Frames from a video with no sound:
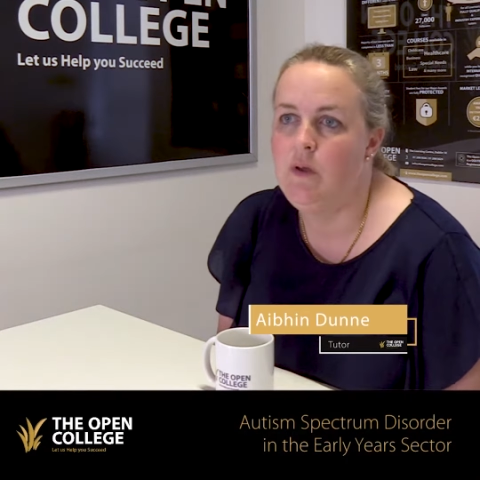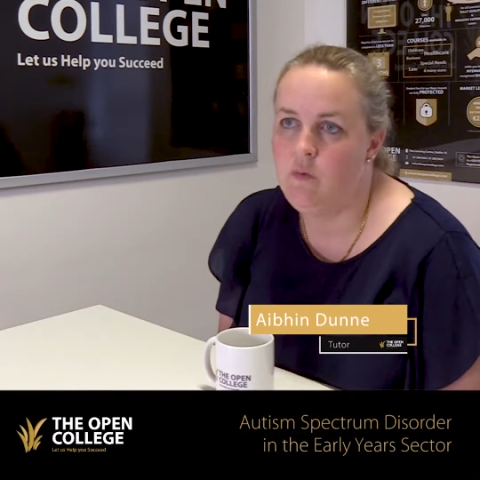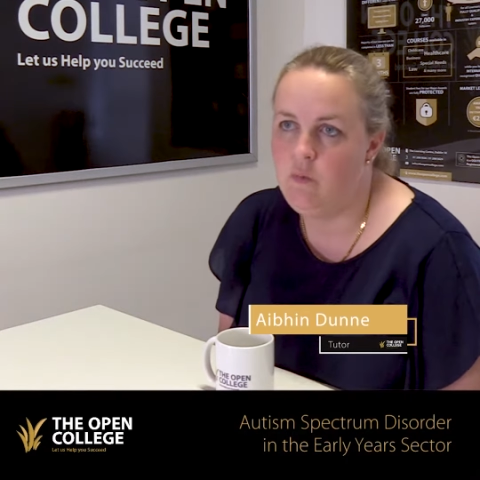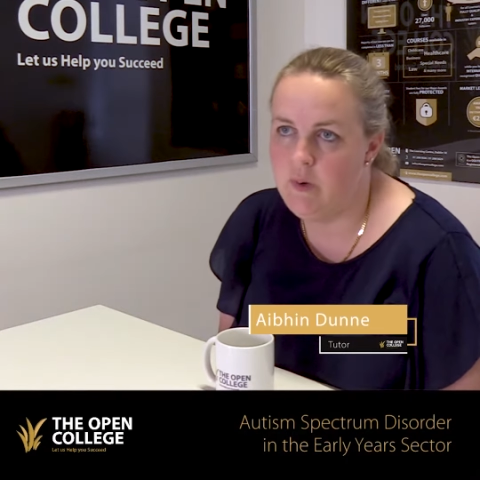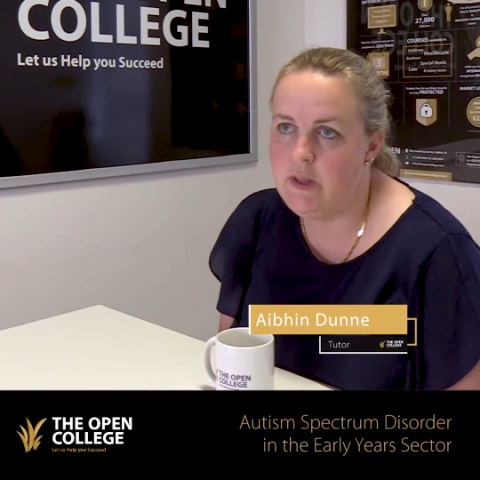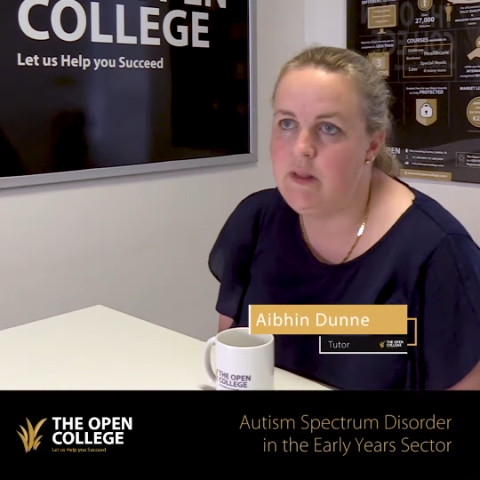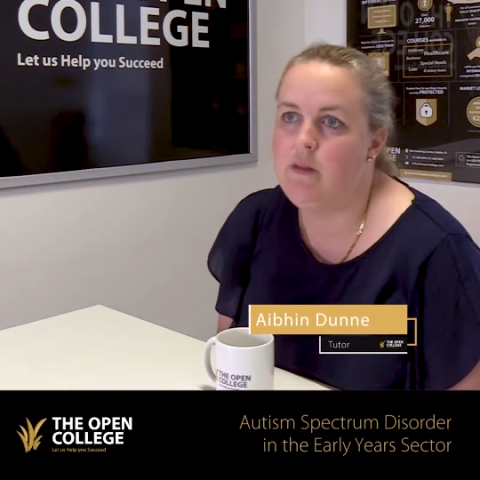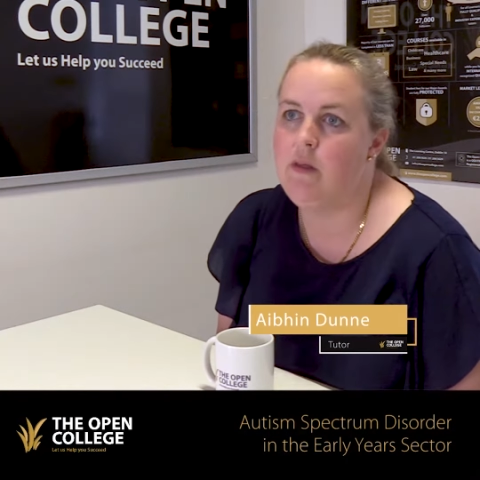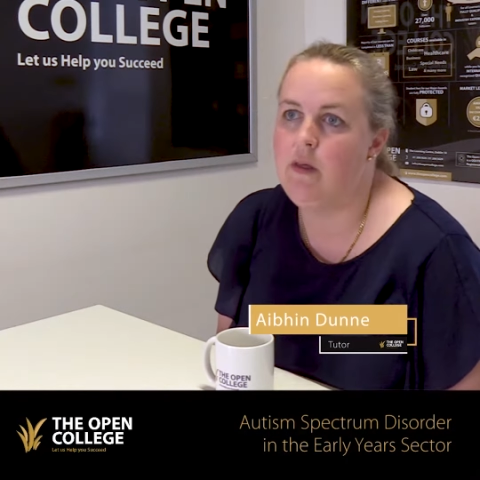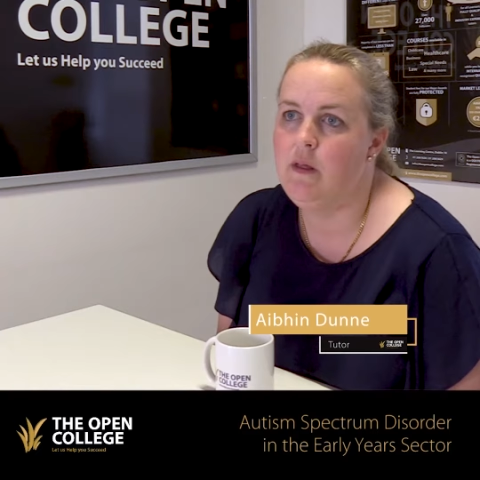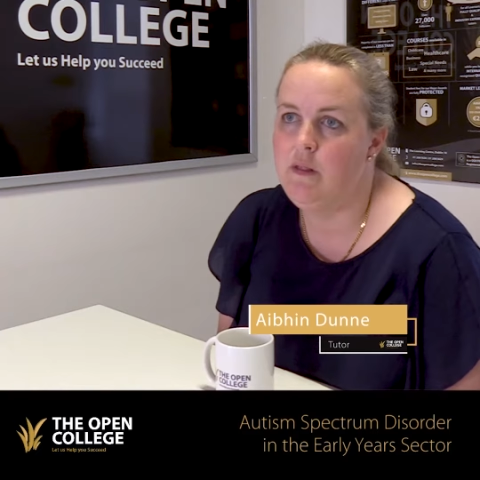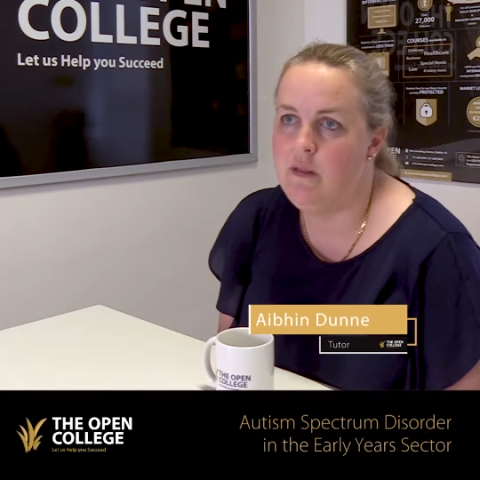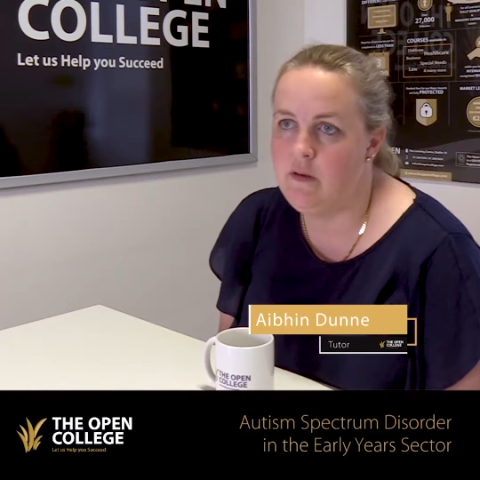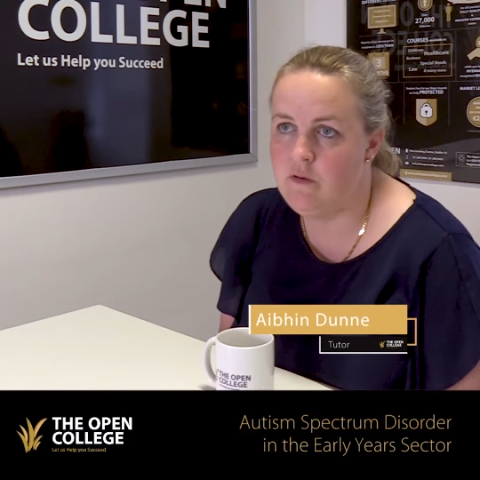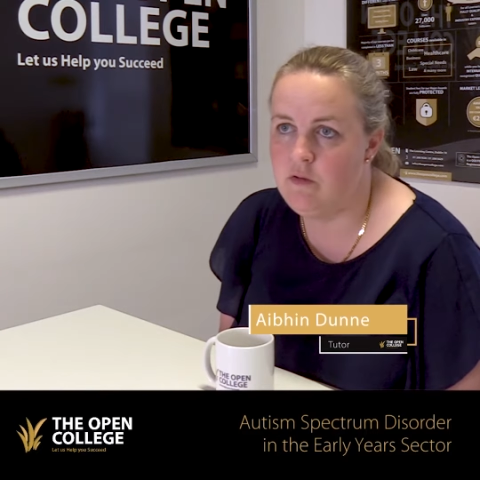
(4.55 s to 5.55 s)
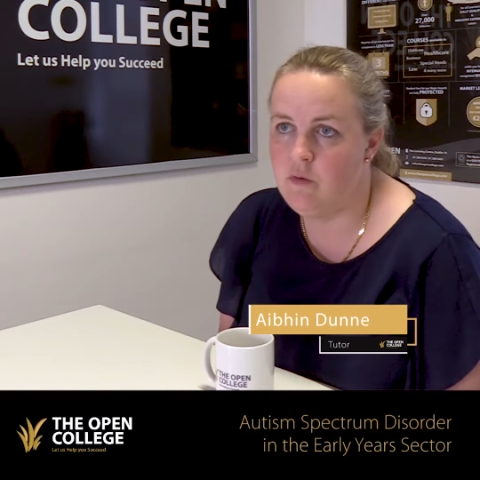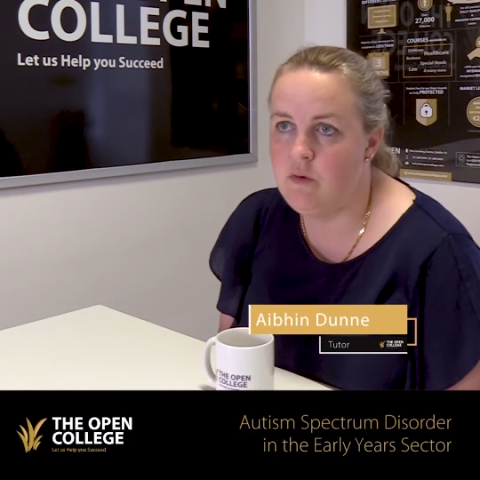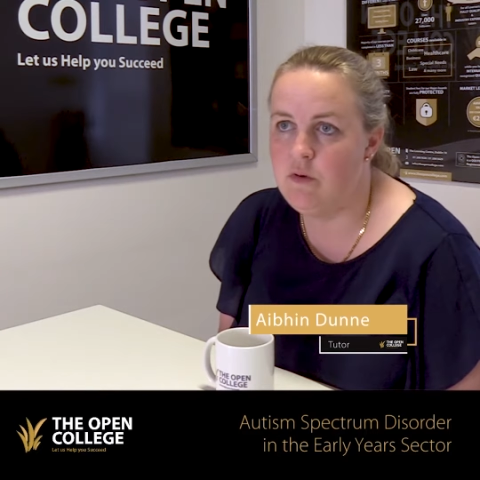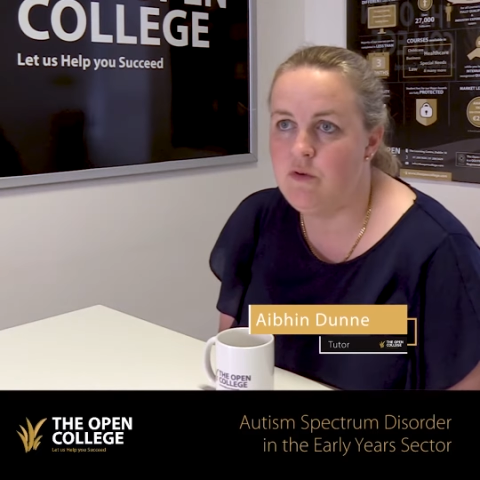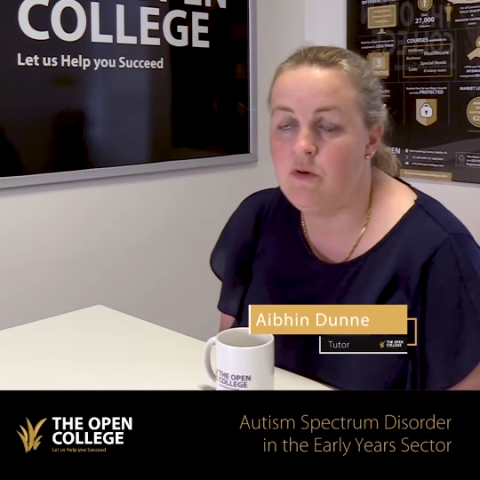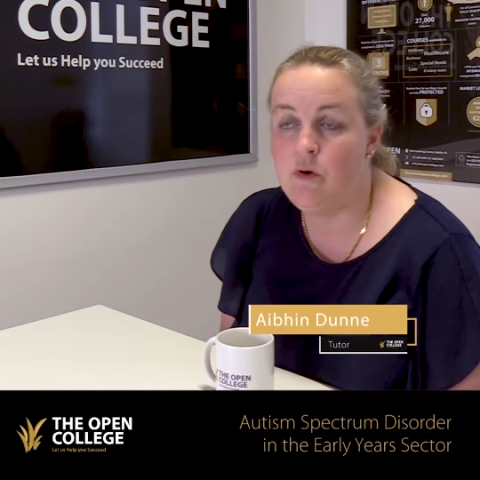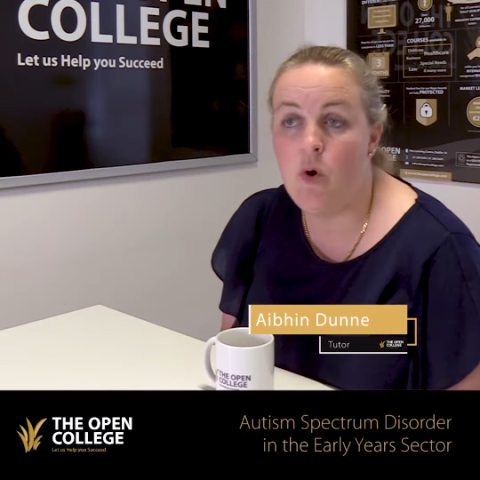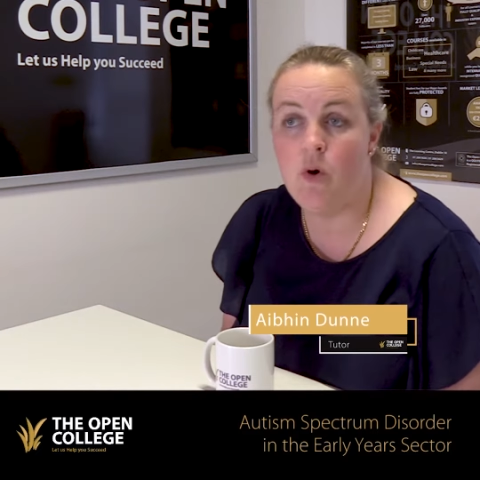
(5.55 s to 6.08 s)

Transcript: with the disorder